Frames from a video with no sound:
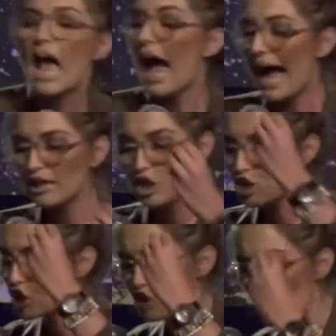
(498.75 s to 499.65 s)
I
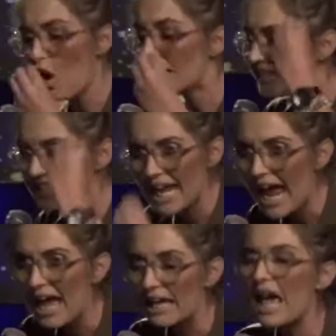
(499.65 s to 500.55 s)
destroyed
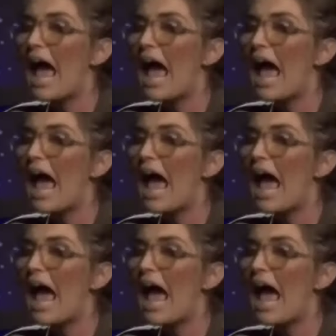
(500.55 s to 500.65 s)
debt,